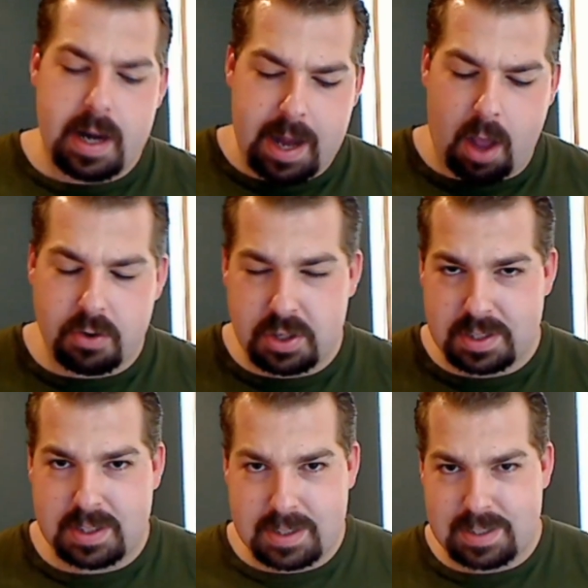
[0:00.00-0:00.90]
Now,
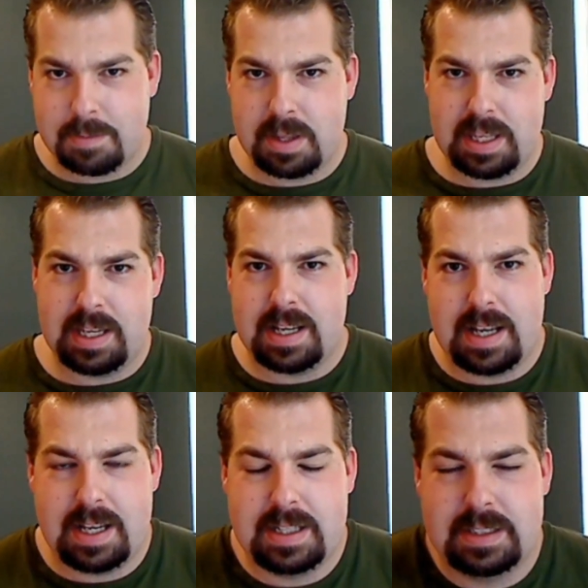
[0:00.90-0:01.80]
just some of
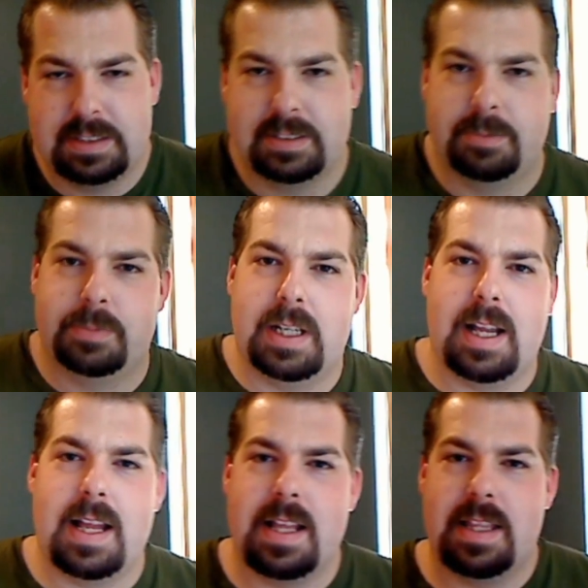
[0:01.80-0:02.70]
the
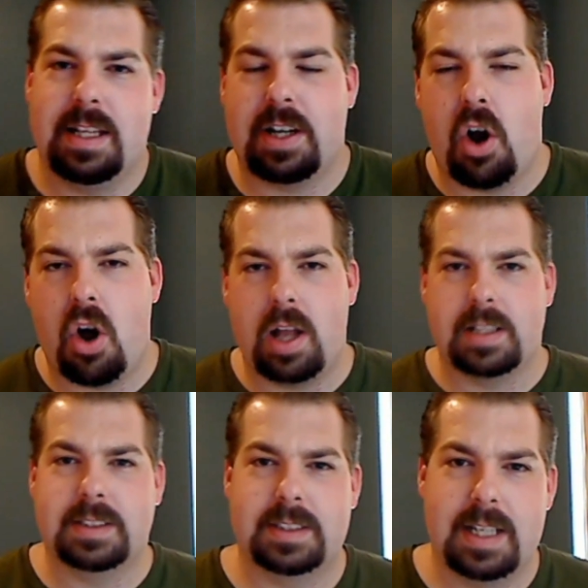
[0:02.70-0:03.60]

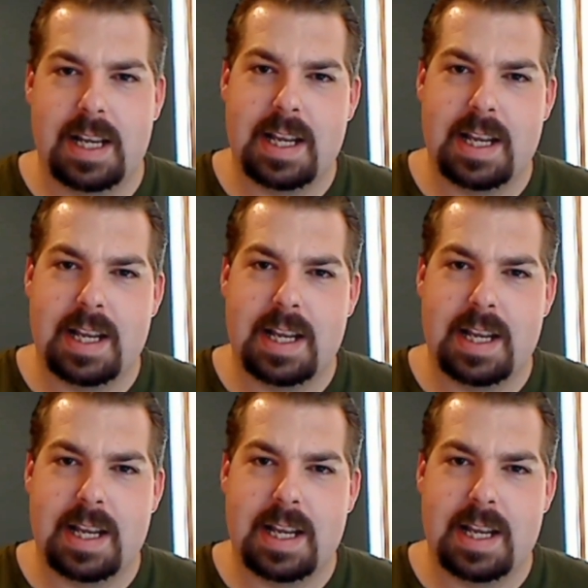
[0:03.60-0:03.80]
cons